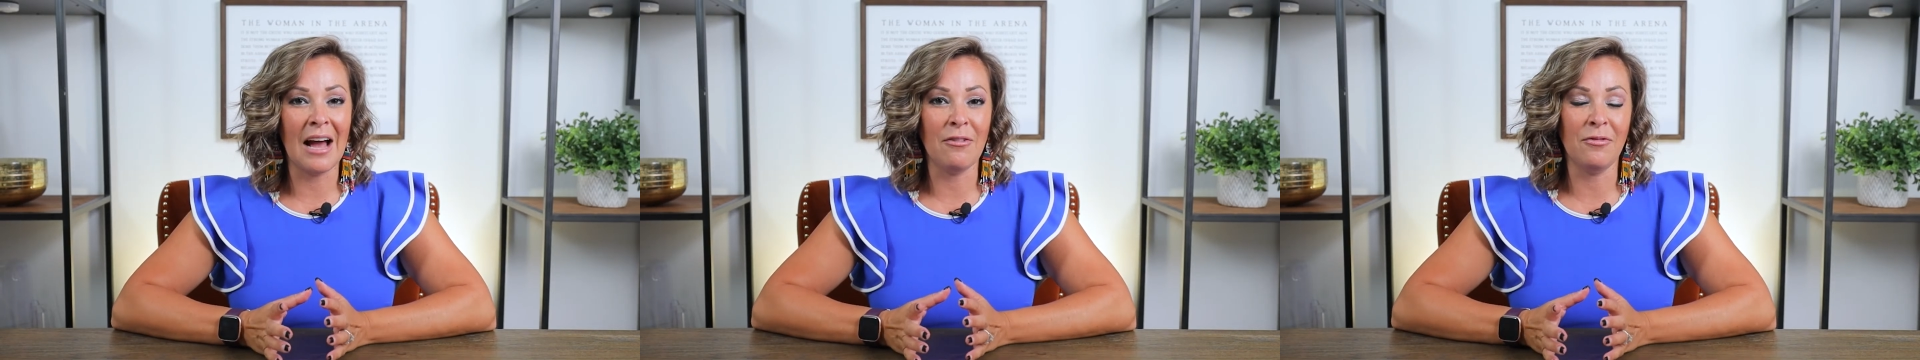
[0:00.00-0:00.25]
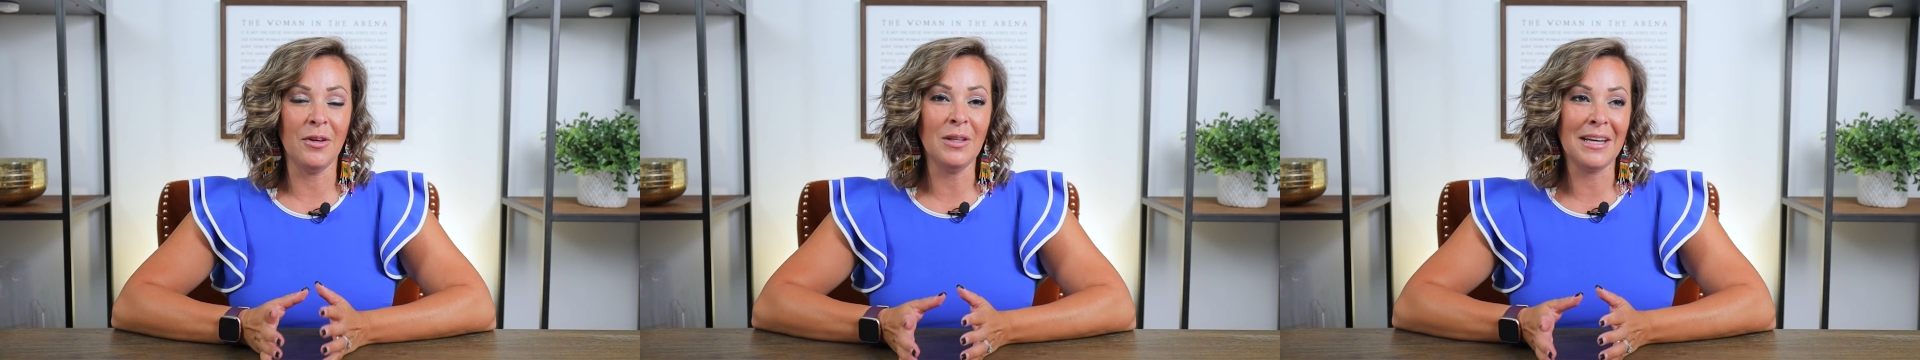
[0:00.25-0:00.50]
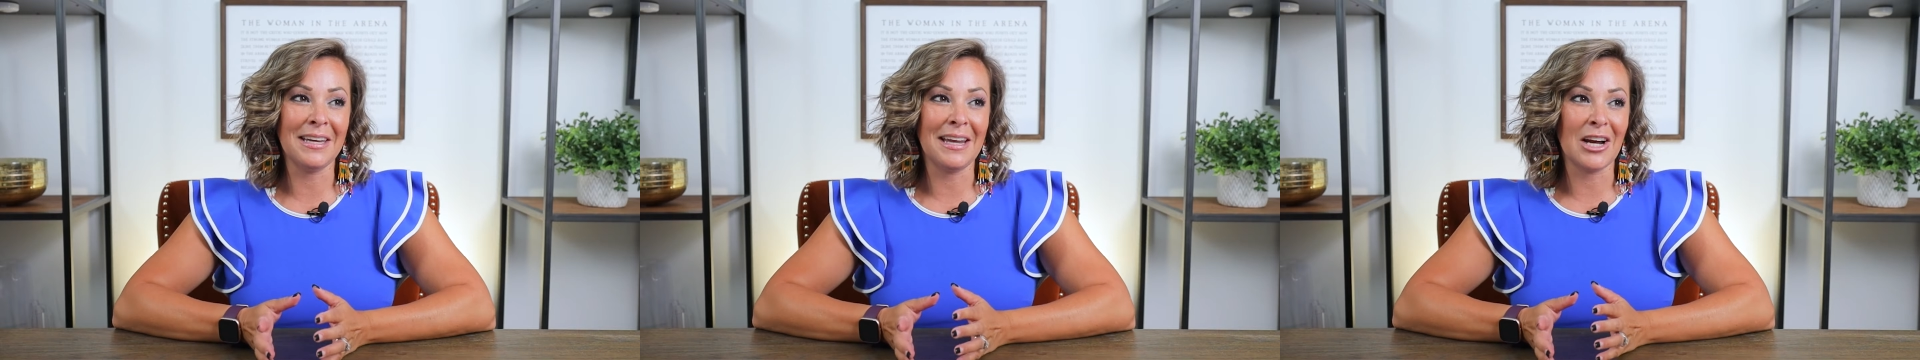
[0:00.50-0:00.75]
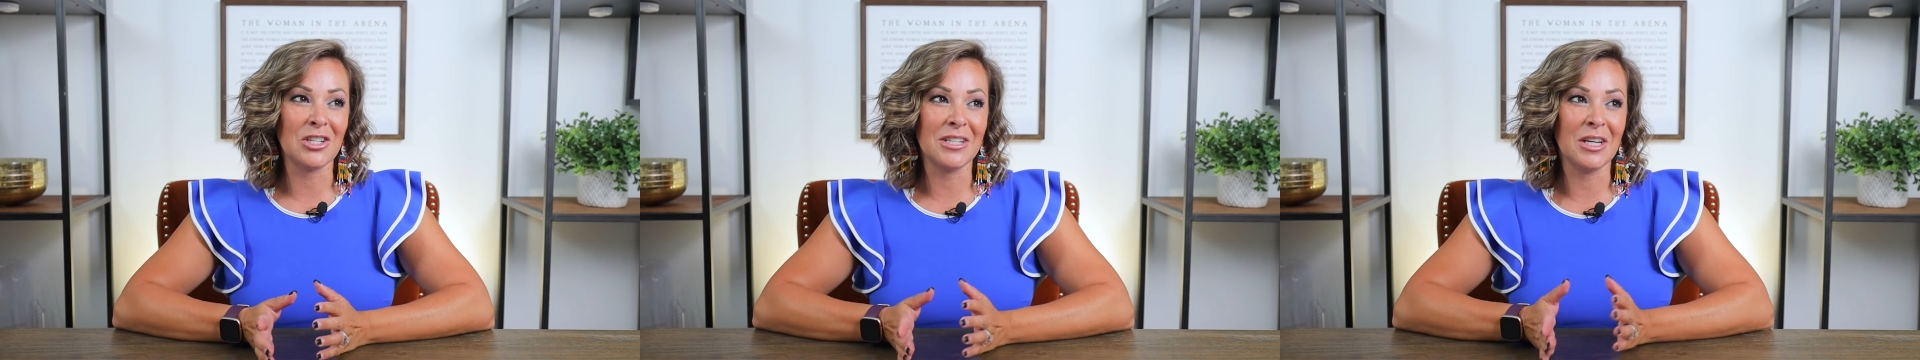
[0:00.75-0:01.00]
I feel like it
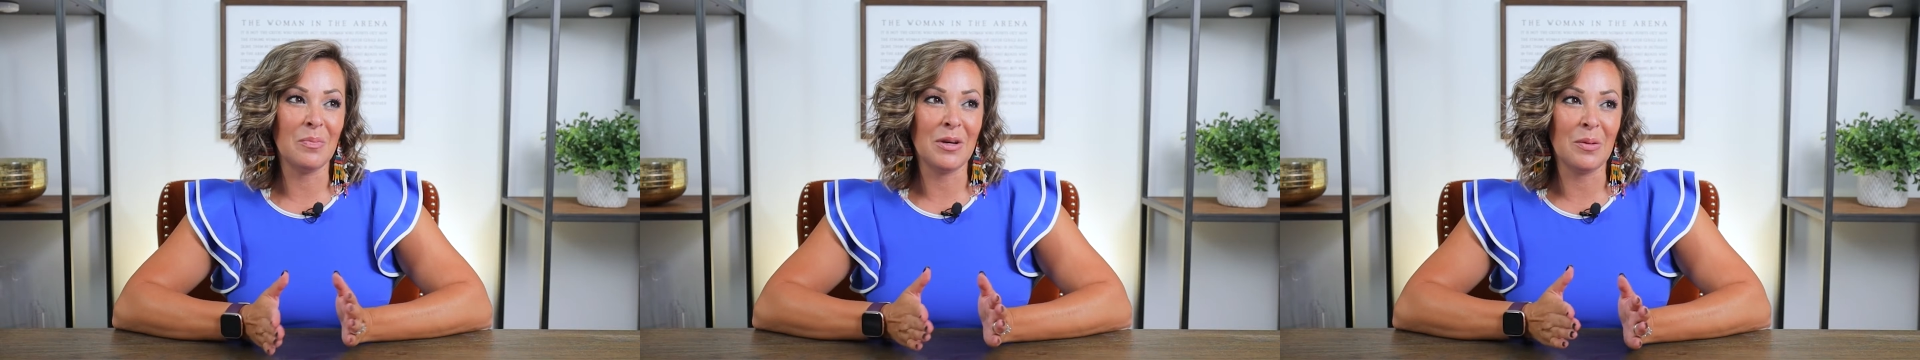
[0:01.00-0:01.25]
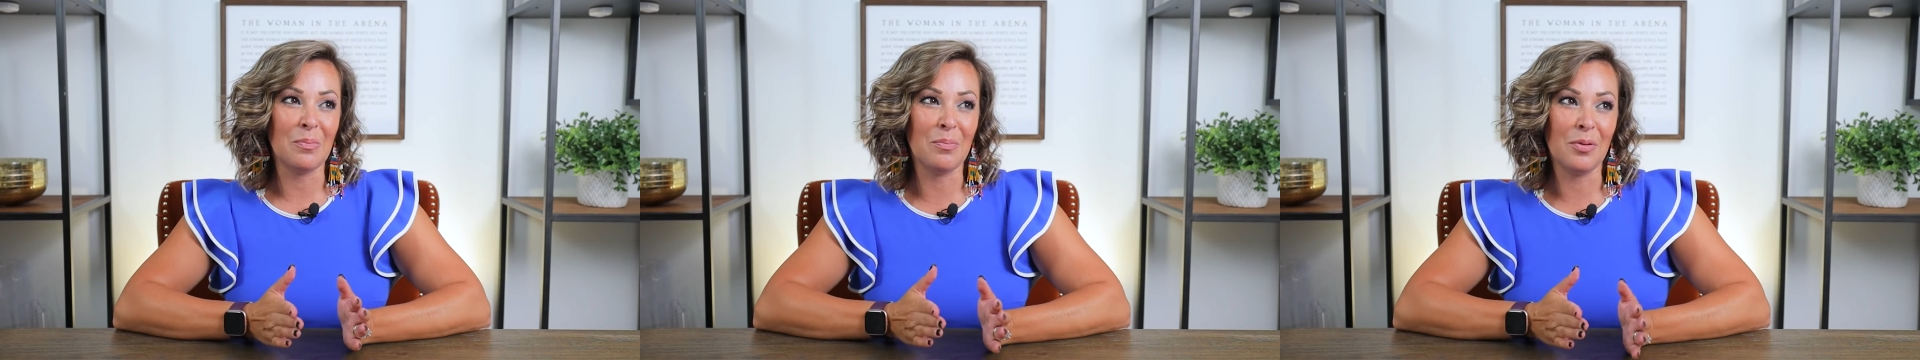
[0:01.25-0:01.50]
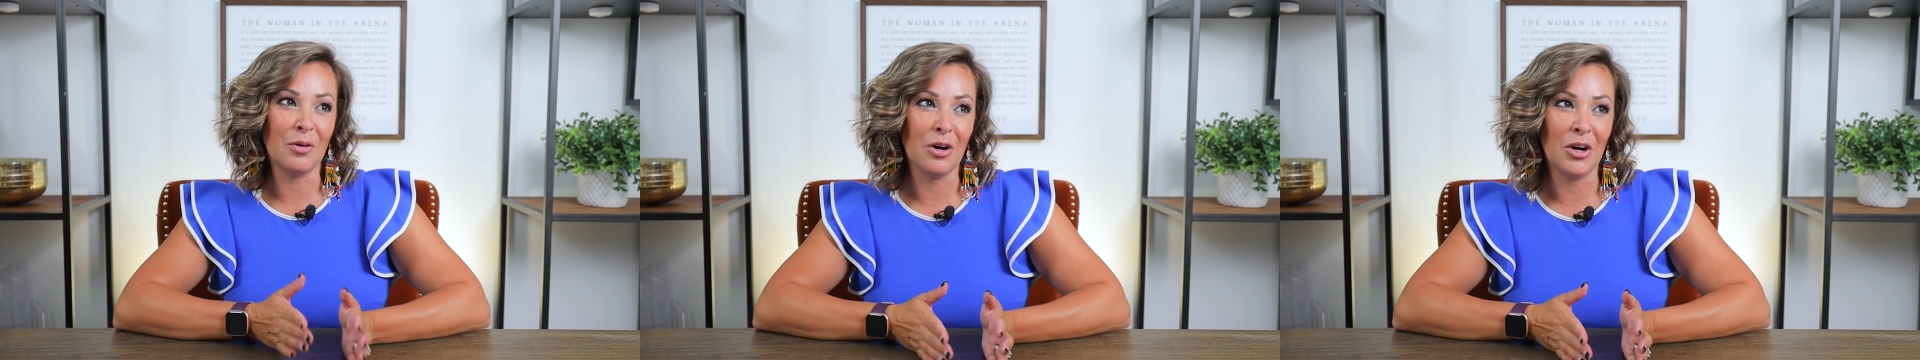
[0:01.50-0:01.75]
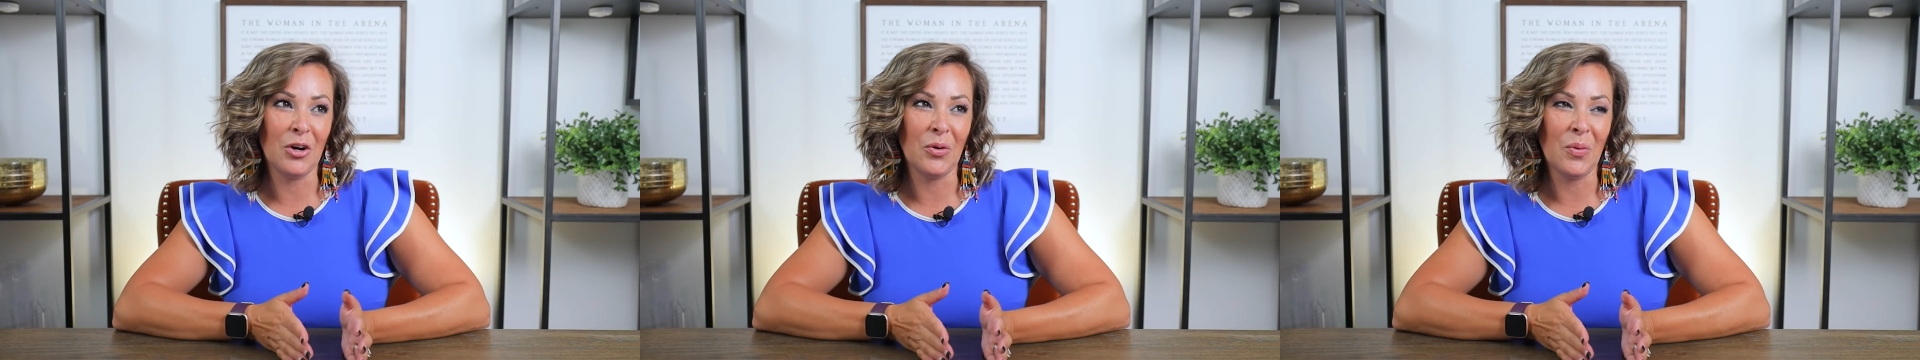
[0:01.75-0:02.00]
actually could be a
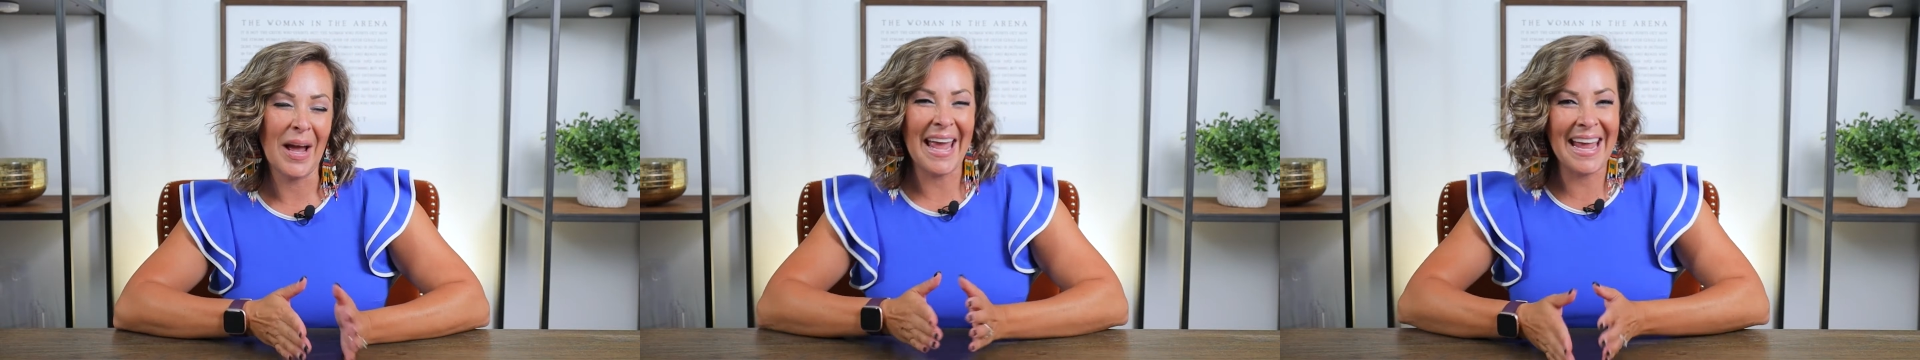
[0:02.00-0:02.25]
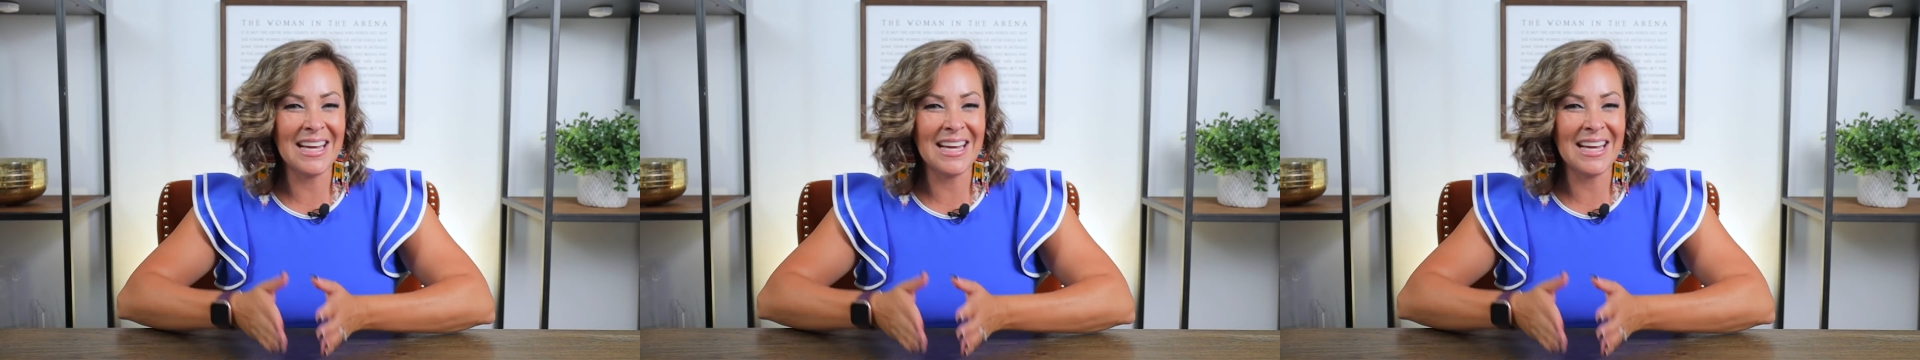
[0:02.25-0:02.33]
pro